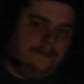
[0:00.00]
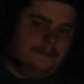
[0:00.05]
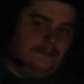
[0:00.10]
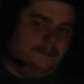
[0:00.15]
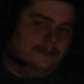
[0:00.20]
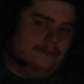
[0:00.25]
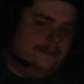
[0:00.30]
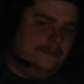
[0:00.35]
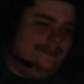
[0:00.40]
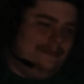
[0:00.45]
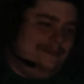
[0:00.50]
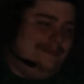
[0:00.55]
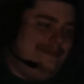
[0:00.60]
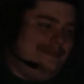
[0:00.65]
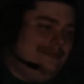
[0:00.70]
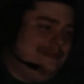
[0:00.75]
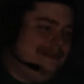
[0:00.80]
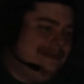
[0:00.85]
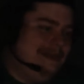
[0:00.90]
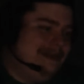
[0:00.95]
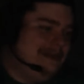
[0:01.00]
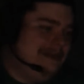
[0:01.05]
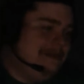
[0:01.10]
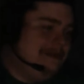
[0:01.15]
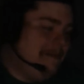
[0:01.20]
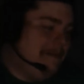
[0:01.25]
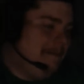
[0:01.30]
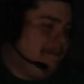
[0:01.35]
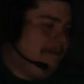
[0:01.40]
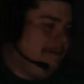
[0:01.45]
And like, I'm following
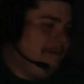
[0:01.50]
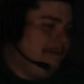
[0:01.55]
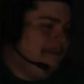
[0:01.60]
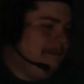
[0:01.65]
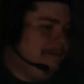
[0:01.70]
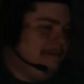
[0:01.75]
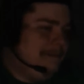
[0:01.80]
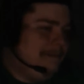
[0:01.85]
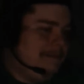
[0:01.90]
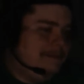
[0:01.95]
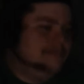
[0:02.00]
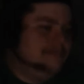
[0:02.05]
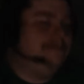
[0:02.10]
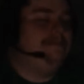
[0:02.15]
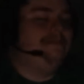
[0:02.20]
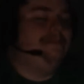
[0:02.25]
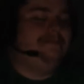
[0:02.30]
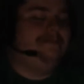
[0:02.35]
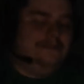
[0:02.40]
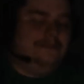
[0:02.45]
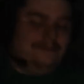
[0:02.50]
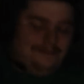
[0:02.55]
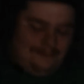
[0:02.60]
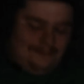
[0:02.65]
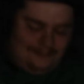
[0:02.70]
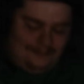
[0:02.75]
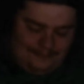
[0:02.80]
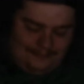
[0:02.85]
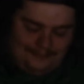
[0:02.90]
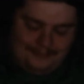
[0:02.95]
the diet my coach that I
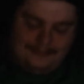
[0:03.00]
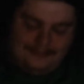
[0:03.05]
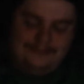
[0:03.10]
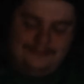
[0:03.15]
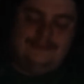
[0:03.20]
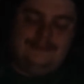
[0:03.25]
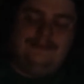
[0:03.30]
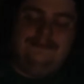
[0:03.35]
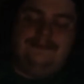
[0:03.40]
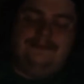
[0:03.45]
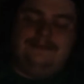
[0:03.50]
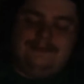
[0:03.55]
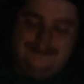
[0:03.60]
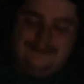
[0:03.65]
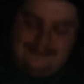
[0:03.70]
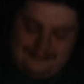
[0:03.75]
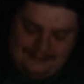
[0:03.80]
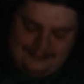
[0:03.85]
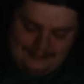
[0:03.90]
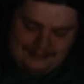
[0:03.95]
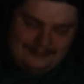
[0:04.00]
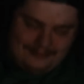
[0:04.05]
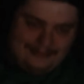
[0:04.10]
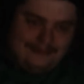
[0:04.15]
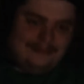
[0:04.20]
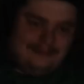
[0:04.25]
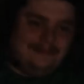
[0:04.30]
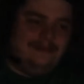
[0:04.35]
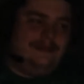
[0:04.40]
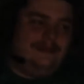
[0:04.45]
paid, because I paid him to
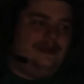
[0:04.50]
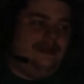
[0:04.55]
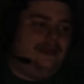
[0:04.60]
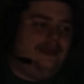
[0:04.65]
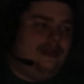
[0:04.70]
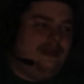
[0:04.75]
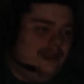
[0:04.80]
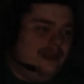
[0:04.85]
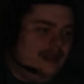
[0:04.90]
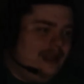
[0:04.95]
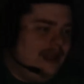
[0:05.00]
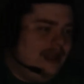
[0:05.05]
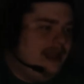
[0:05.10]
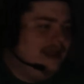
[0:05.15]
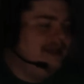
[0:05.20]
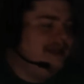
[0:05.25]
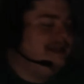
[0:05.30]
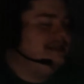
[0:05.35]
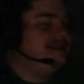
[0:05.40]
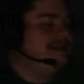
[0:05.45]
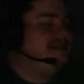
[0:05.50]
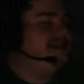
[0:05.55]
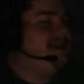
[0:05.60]
do that. I paid